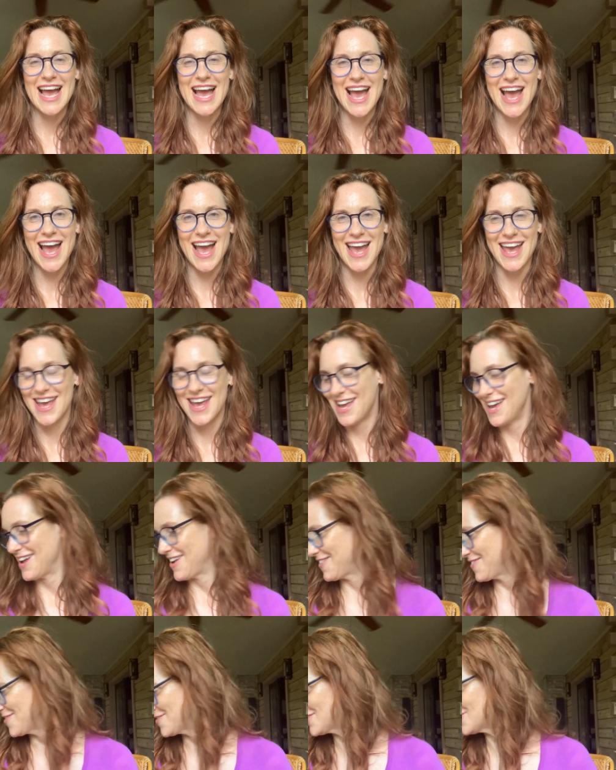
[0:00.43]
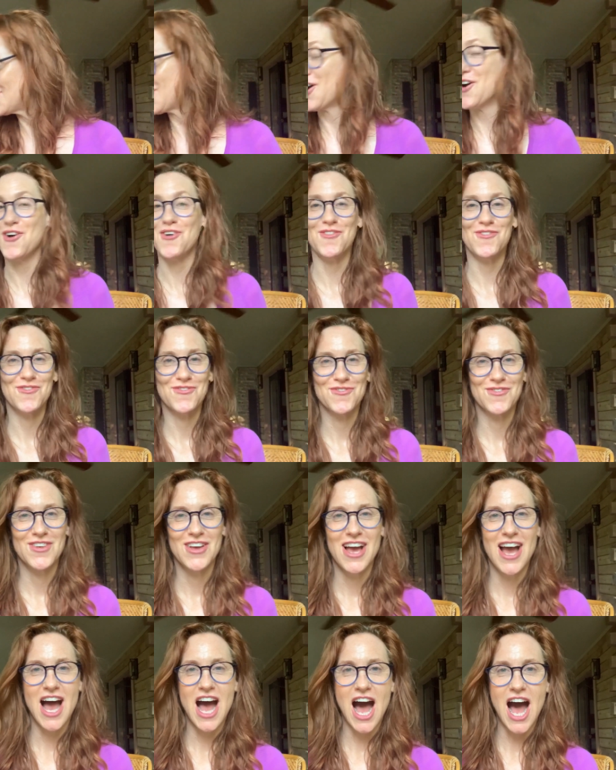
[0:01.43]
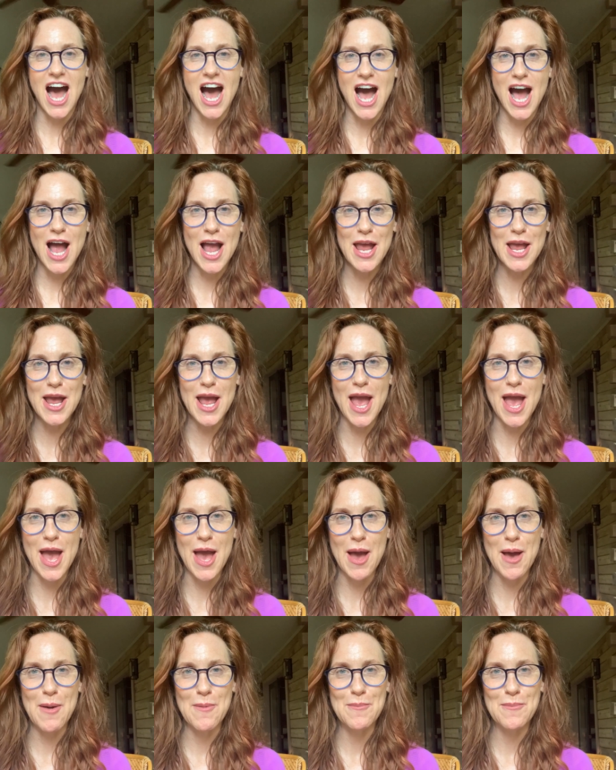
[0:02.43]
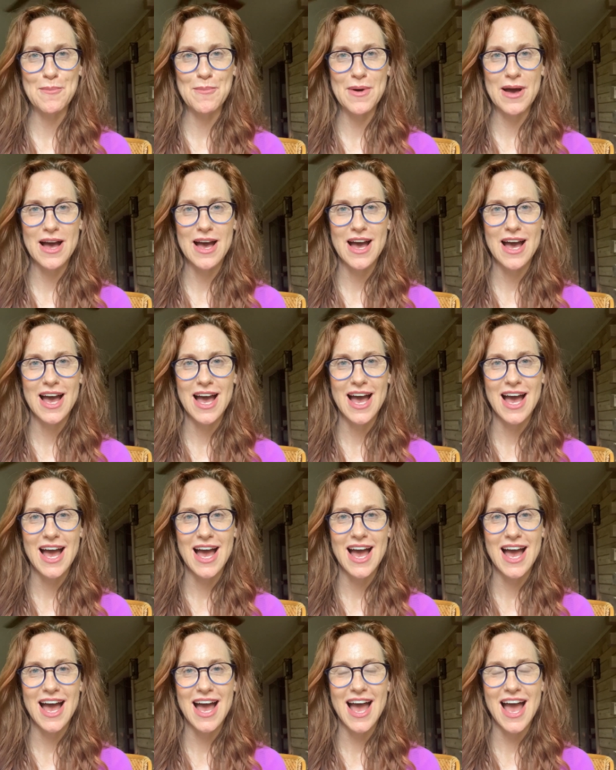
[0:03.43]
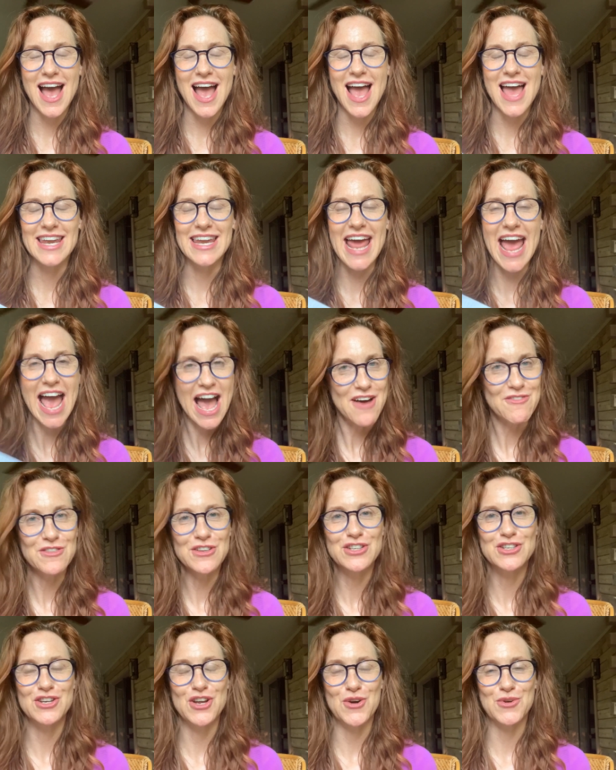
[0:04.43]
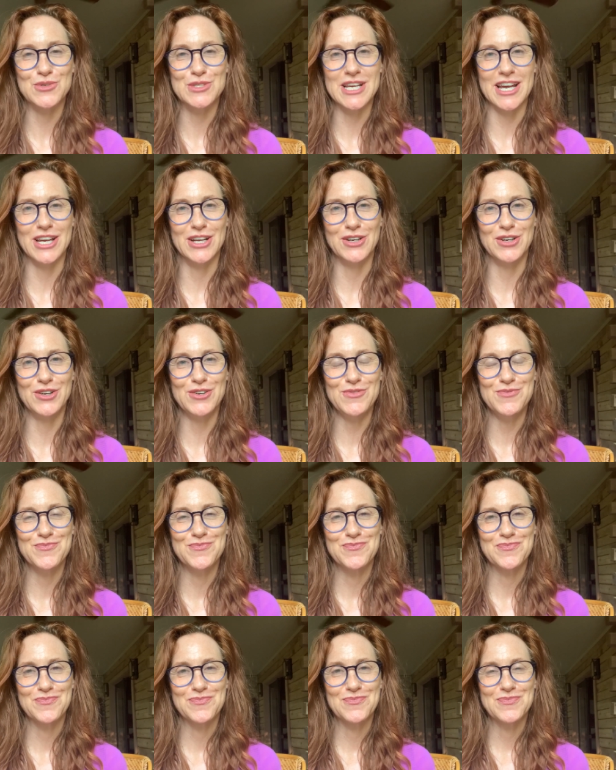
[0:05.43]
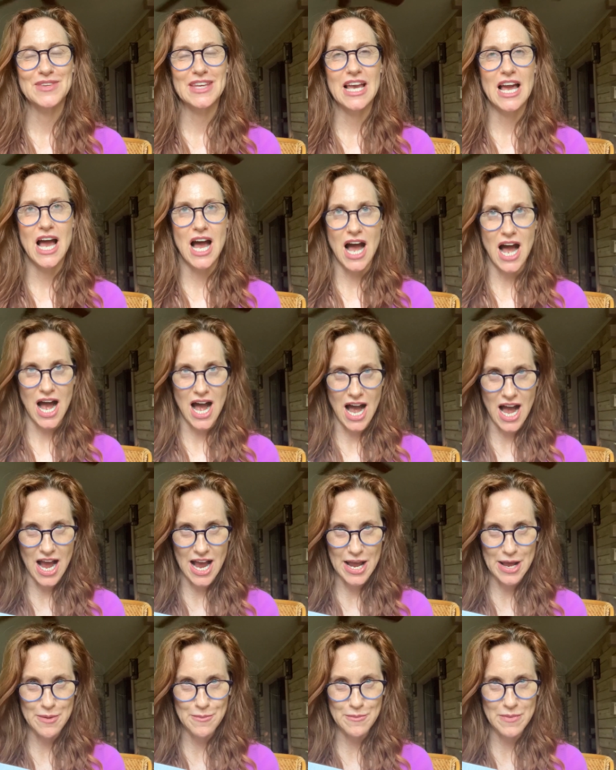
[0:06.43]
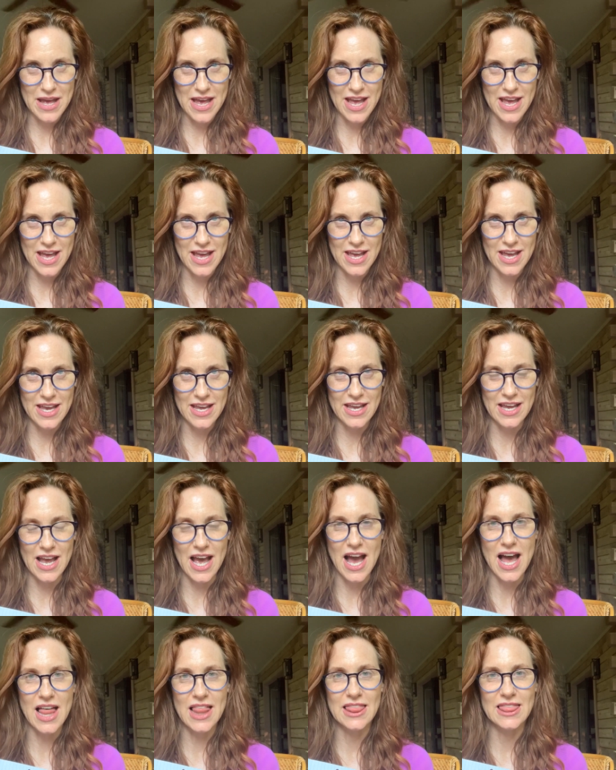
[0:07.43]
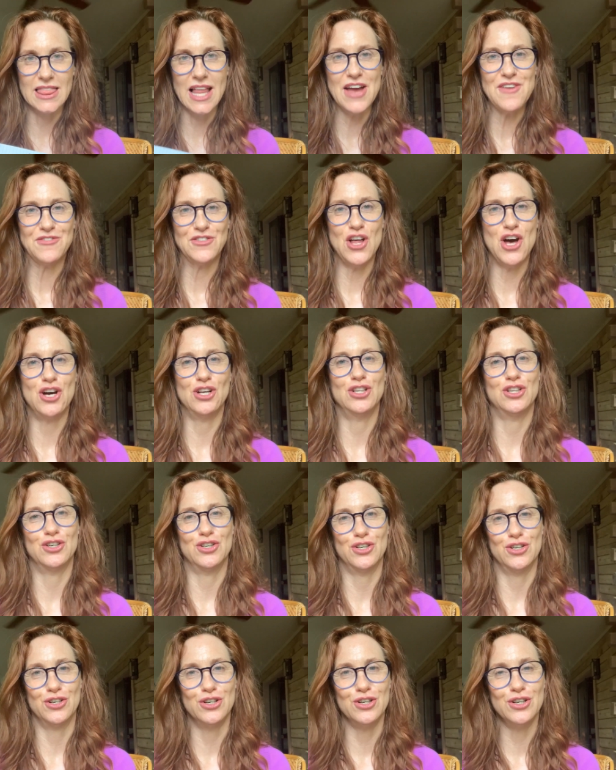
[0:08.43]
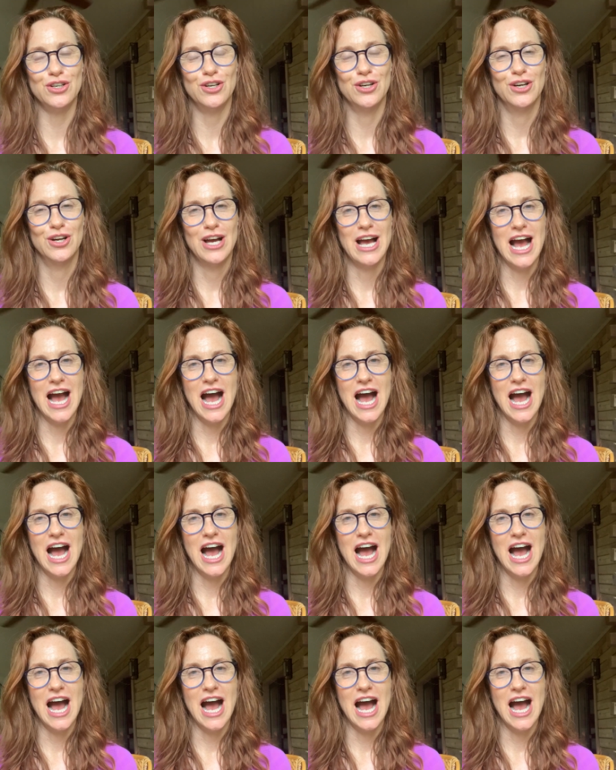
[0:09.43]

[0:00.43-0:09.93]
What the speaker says: Hi, so I am an avid note taker. I am a lifelong learner.